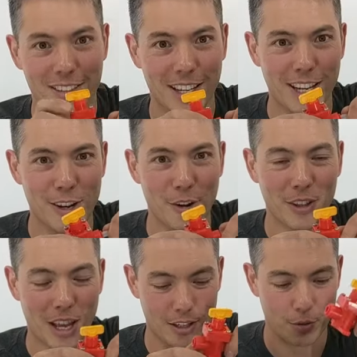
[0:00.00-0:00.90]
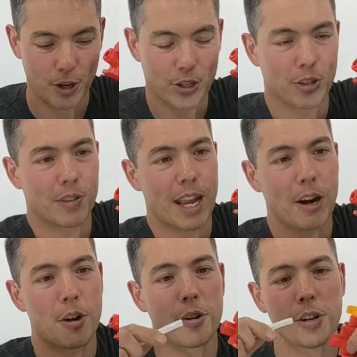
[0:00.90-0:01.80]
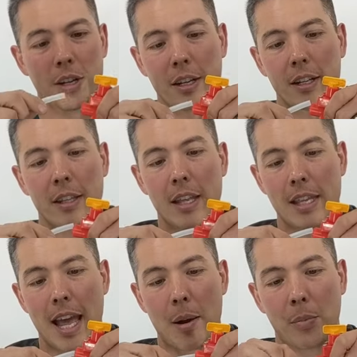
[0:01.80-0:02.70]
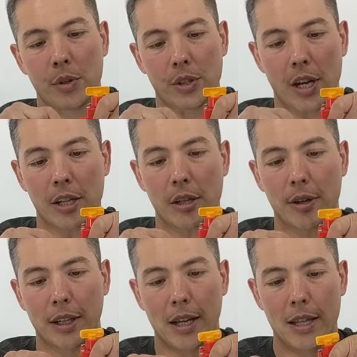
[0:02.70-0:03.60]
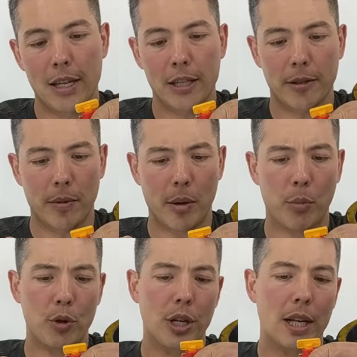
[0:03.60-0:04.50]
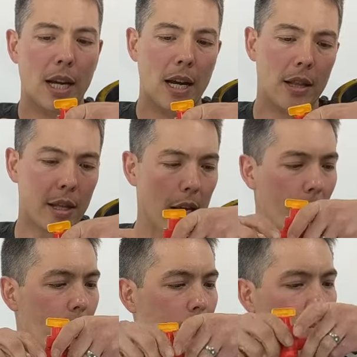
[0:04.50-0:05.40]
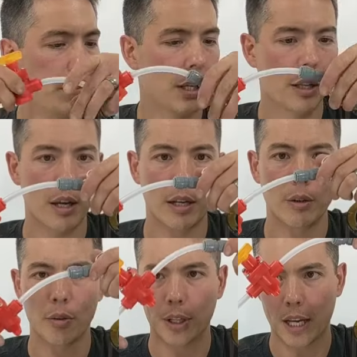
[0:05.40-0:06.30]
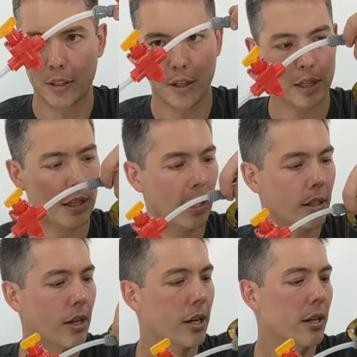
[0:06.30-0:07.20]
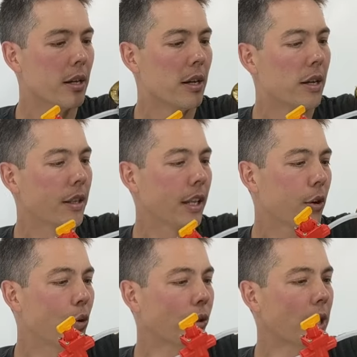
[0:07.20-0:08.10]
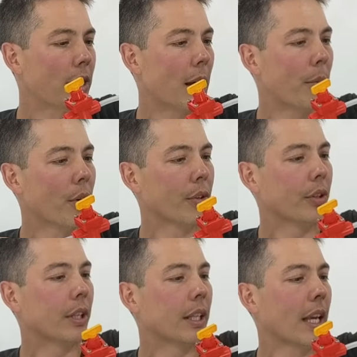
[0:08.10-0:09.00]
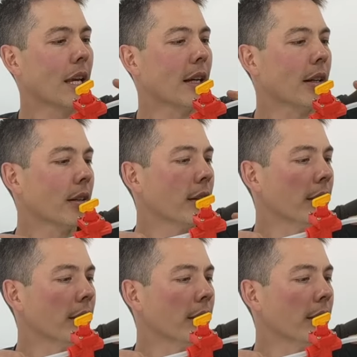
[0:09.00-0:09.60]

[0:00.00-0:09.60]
taking note of that direction of the arrow, then the output side going like this and pushing the beer line or gas line in that side. Then I hook this up onto the keg